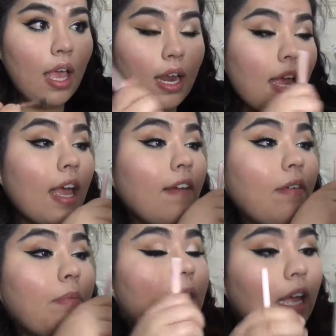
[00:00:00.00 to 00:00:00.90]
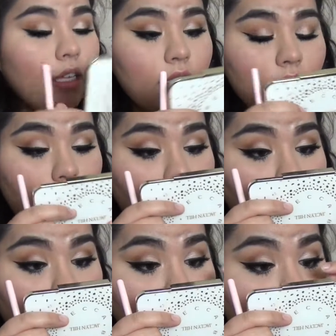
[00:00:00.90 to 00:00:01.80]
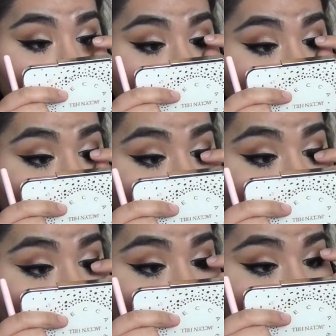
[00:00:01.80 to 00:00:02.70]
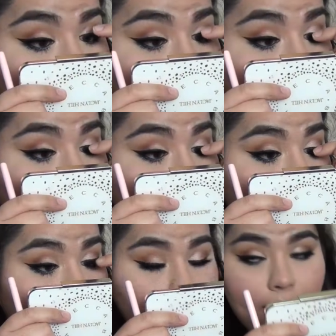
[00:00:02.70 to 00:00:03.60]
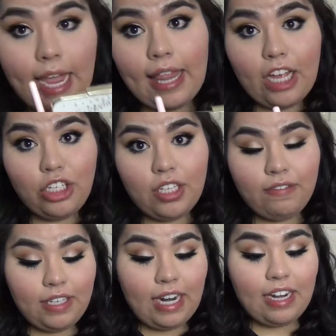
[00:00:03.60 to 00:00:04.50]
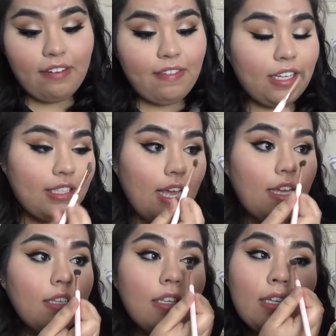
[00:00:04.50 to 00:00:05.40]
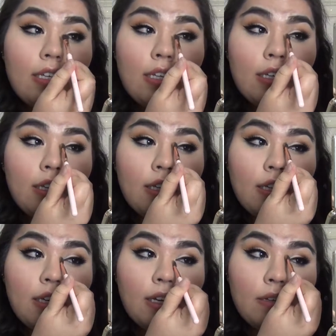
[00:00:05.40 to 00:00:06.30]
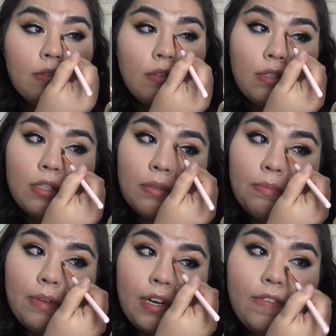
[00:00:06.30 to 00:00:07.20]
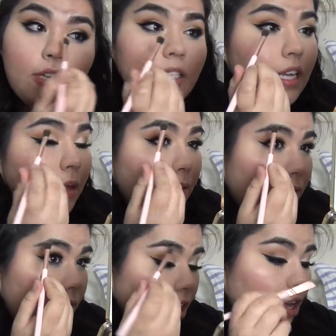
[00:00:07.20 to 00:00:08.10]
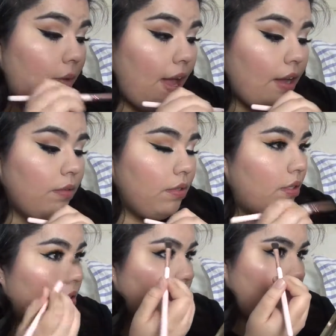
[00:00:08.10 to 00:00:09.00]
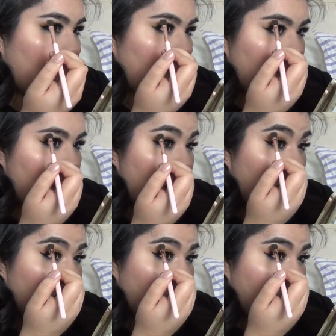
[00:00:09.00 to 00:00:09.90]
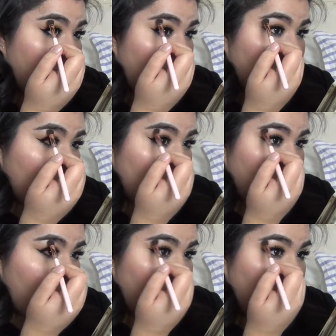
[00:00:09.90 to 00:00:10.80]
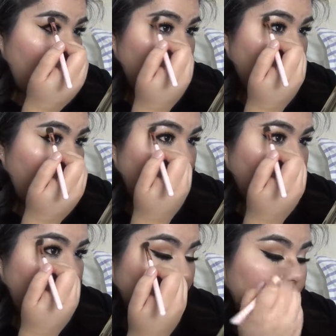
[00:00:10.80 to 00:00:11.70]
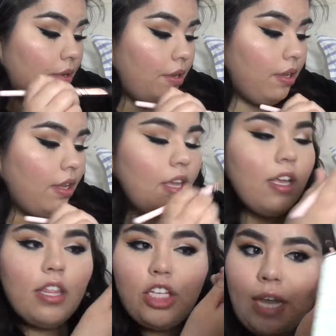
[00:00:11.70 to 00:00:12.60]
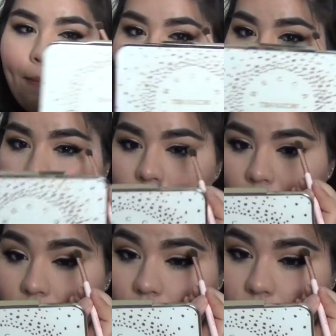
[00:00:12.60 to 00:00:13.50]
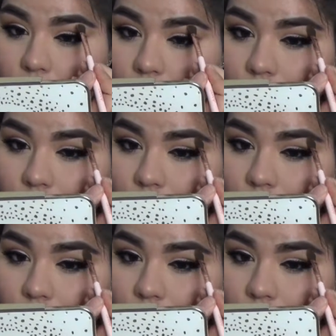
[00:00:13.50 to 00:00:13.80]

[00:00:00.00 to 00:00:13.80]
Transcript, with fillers: And I have a black dot. Oh, because my eyelash lifted. I need to fix that. You know, better fix it now before I go out. And then I'll put some underneath the brow bone. The champagne pop color.